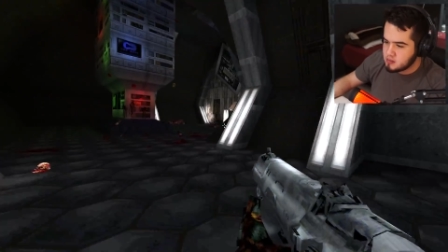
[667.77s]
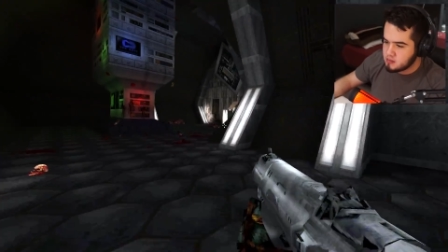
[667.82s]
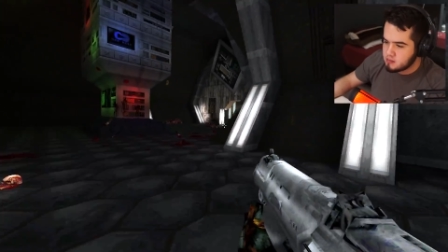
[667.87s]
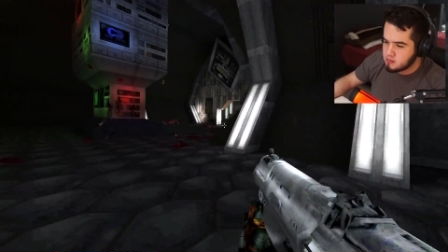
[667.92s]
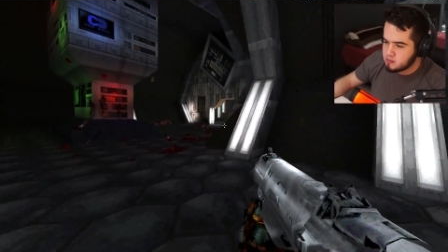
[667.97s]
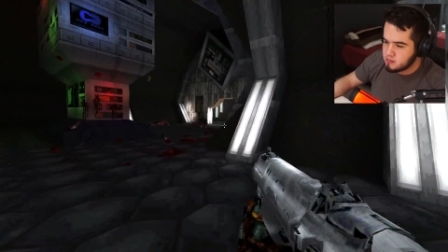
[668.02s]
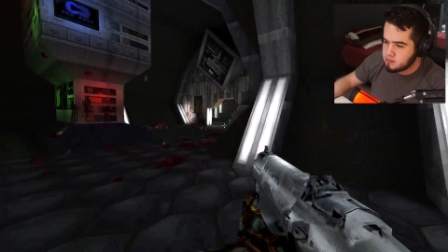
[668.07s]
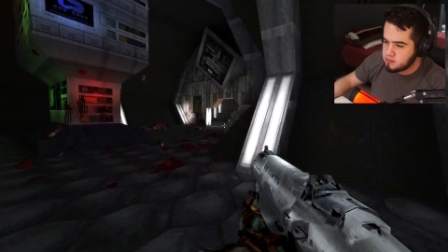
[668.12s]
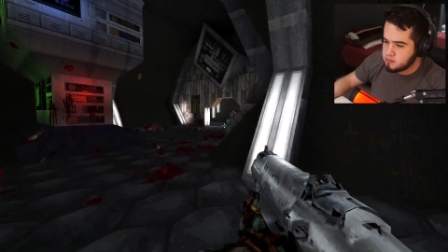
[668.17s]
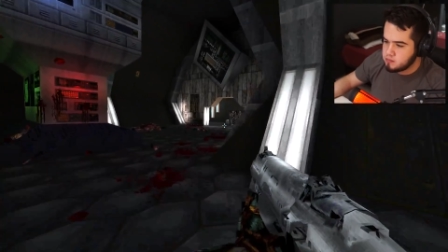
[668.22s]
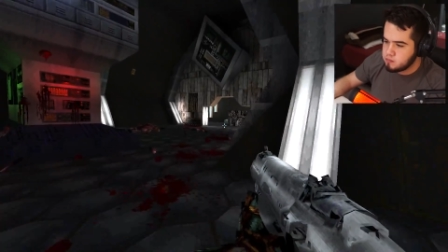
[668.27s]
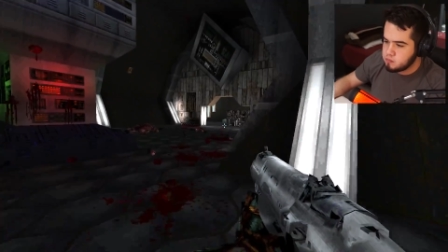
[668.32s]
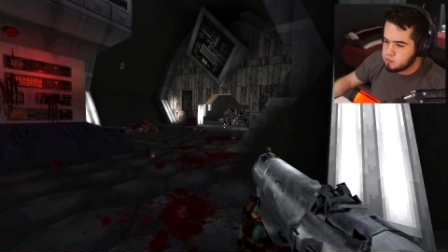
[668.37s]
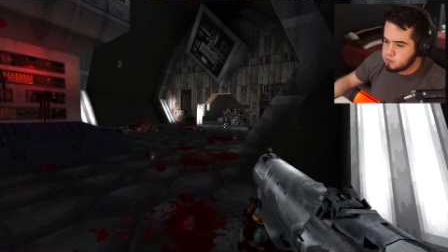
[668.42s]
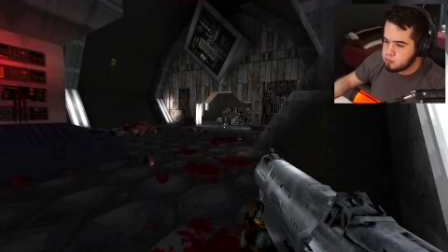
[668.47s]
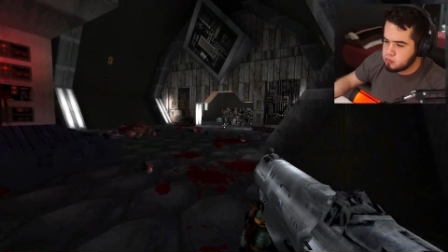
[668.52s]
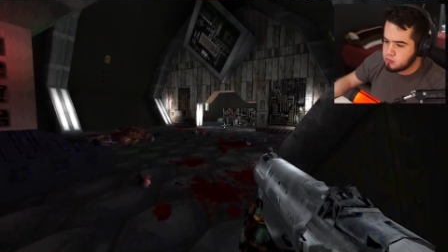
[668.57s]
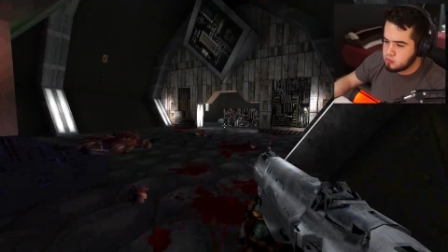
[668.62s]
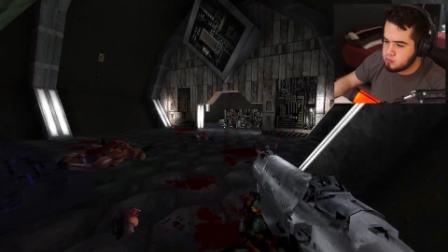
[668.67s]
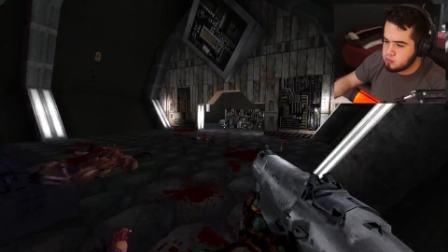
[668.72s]

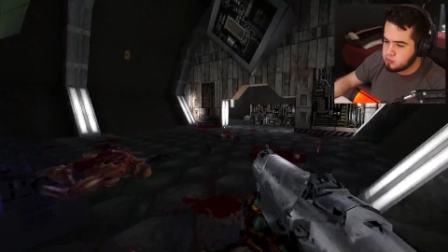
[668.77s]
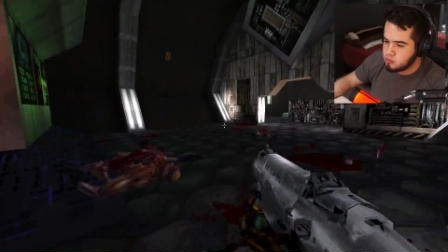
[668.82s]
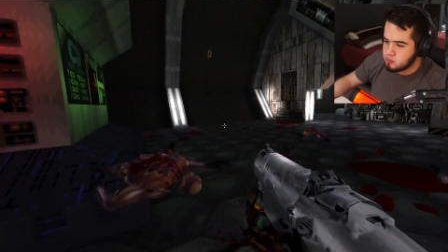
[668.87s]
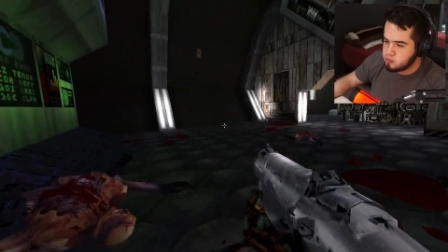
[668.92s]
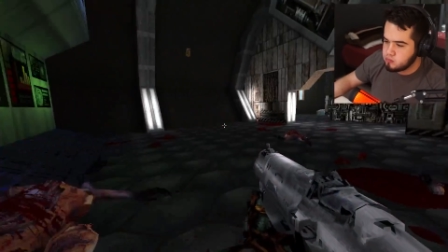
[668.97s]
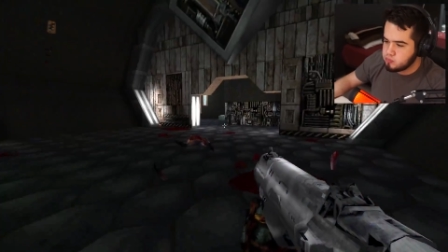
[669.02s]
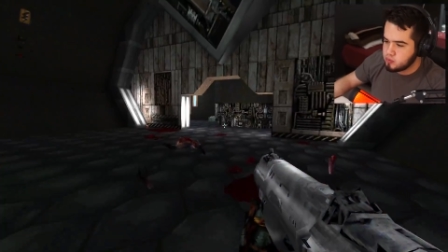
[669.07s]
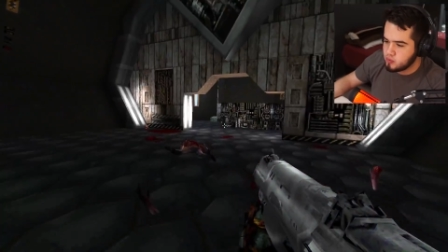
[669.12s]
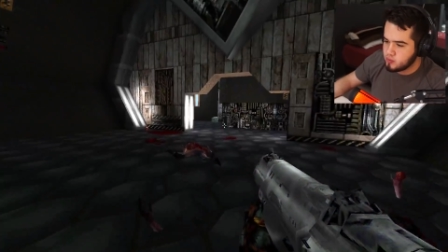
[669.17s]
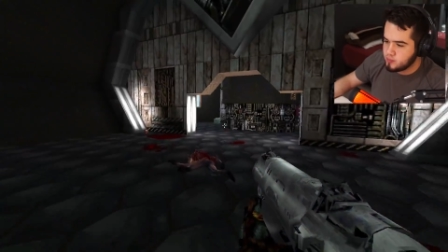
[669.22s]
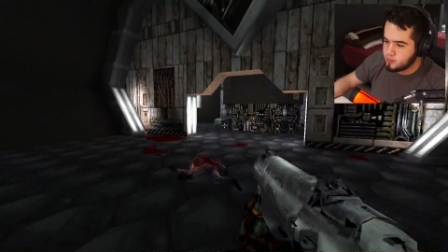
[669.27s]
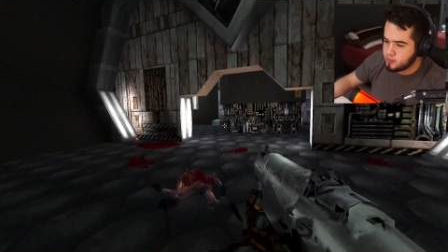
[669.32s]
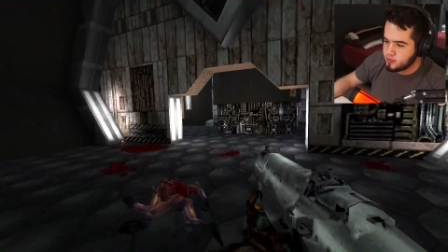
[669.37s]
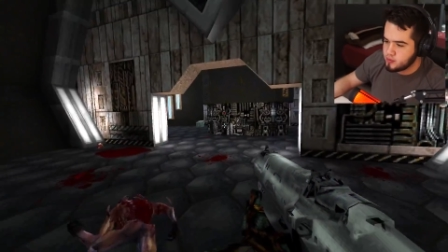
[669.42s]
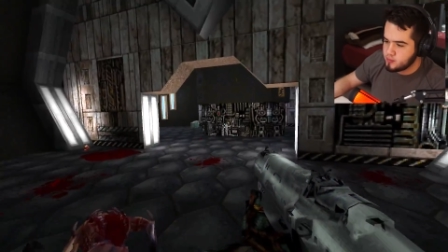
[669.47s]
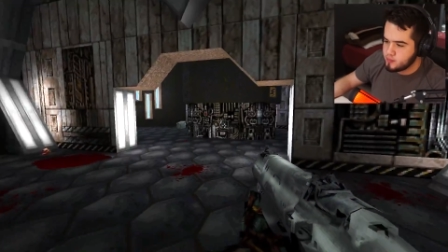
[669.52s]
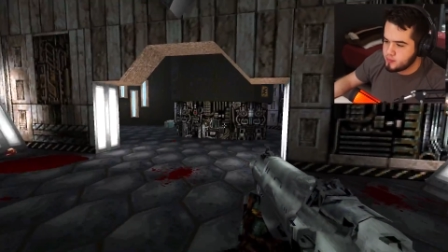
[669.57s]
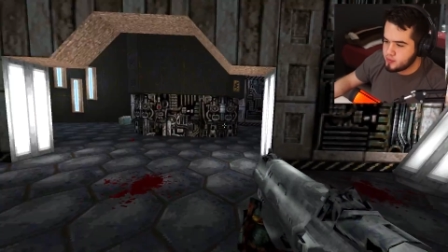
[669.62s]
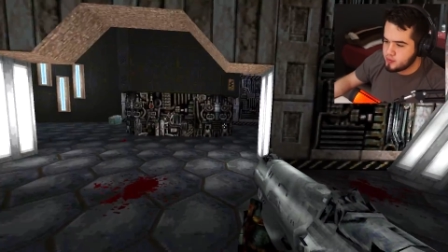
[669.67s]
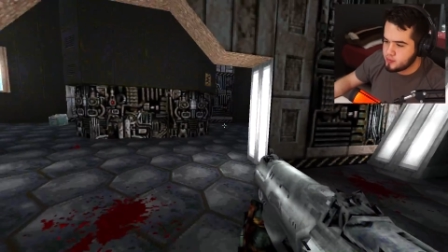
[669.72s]
Boom, boom,
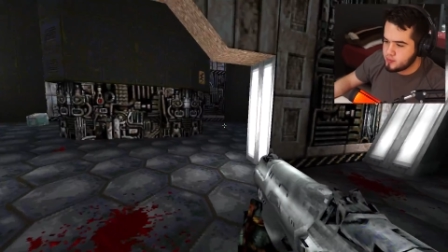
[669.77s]
boom, boom,